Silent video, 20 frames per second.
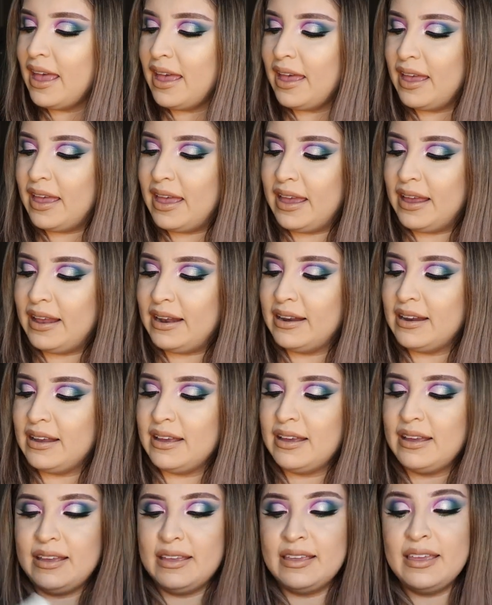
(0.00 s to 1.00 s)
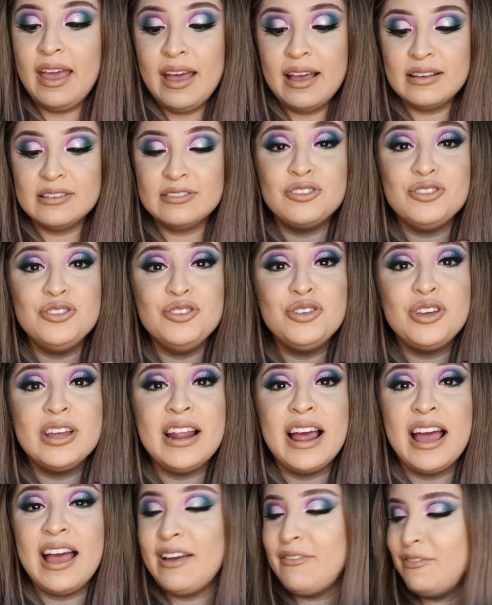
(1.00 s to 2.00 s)
And yeah, so you
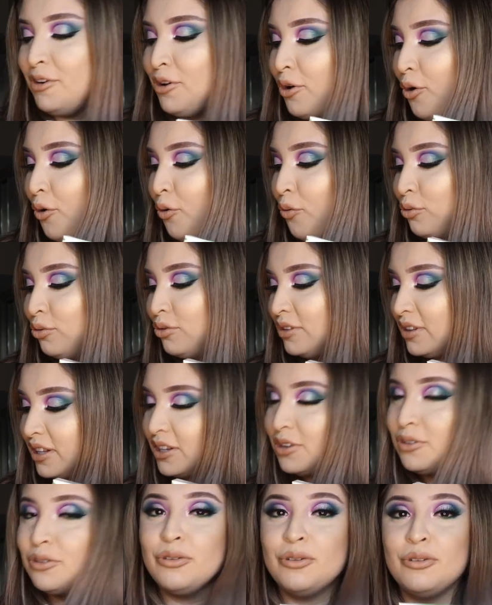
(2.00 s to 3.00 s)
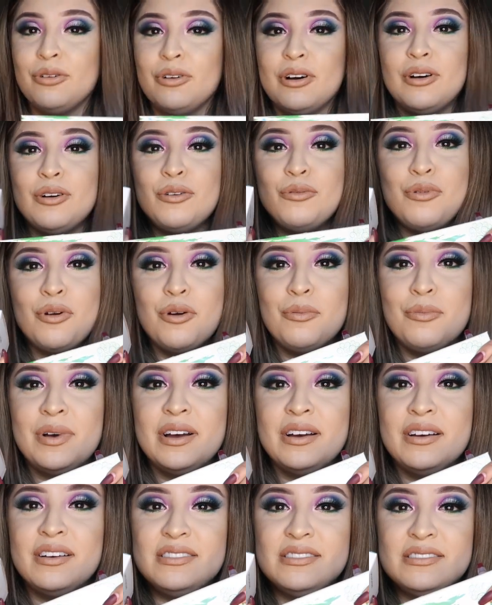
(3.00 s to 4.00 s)
can have your own little
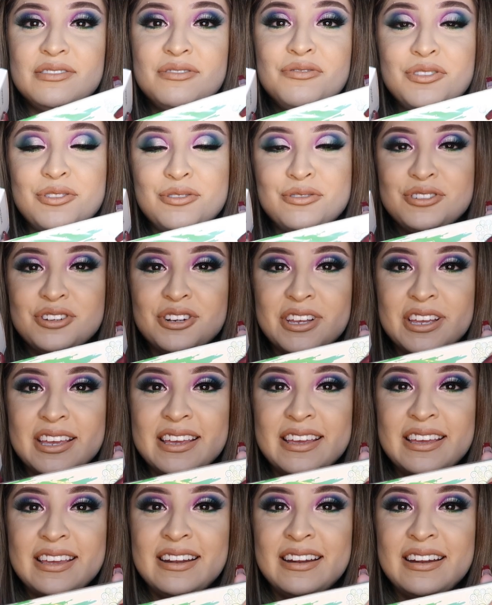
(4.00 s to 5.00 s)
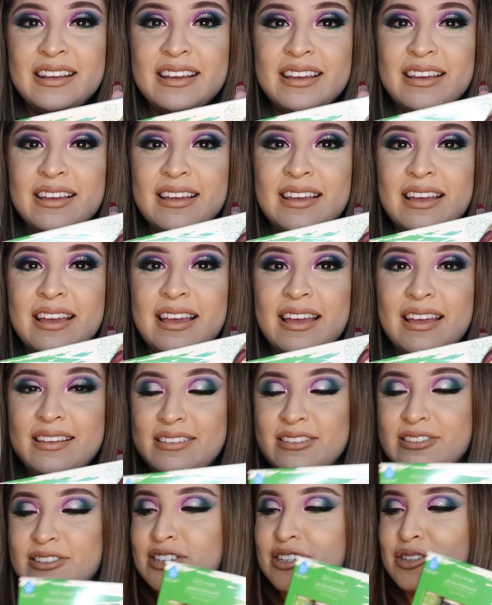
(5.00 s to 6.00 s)
aroma diffuser kit
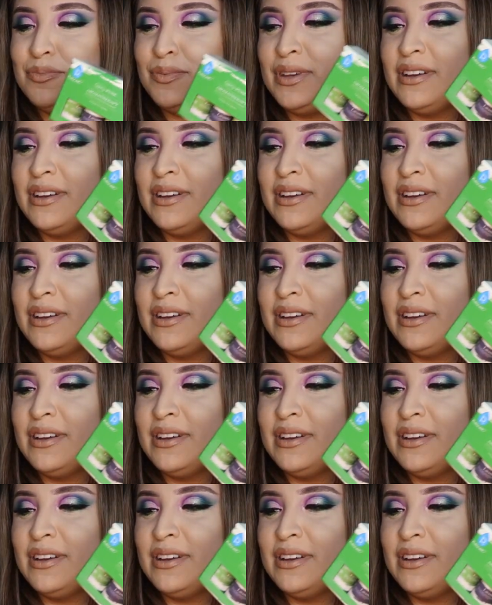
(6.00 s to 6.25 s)
just